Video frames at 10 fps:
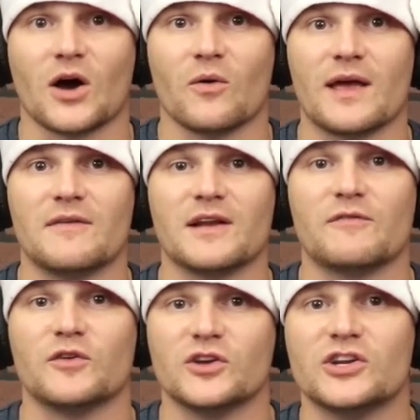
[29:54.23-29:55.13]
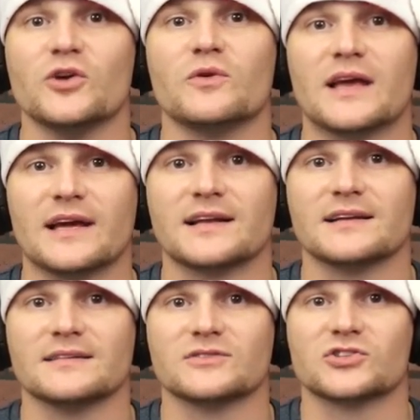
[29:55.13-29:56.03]
Even if you do get
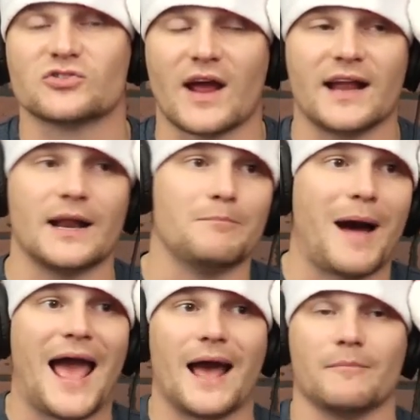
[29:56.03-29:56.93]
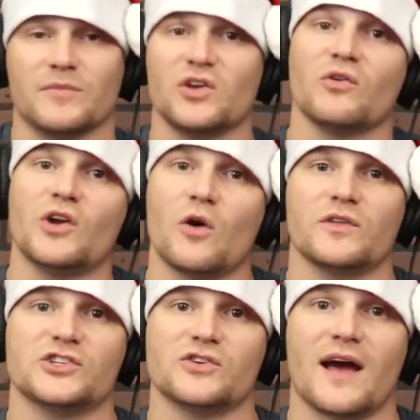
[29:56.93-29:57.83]
stranded, bam, you know
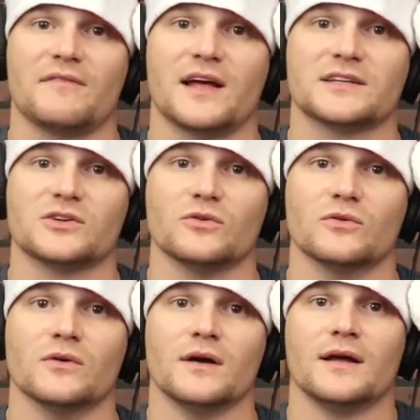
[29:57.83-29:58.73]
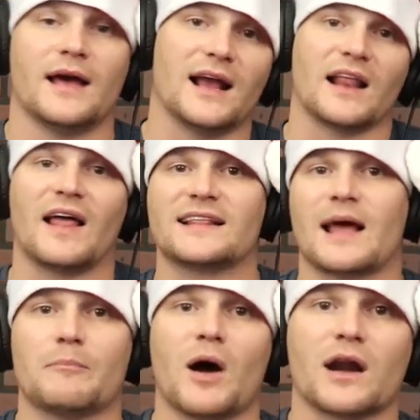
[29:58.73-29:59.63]
that you have that tool. And I like
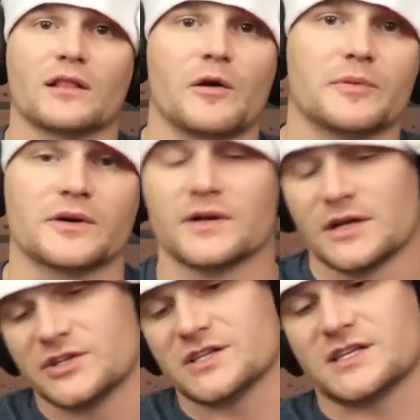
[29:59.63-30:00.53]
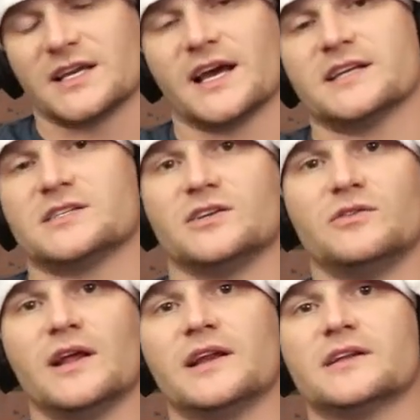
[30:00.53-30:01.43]
that bottle opener, just in case you
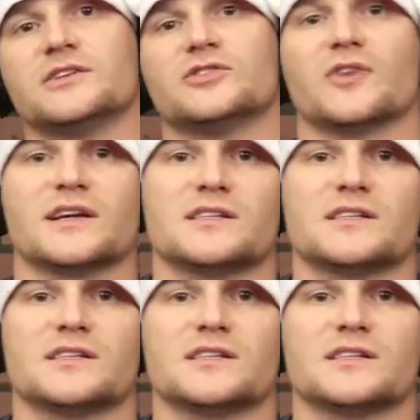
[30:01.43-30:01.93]
needed to drink some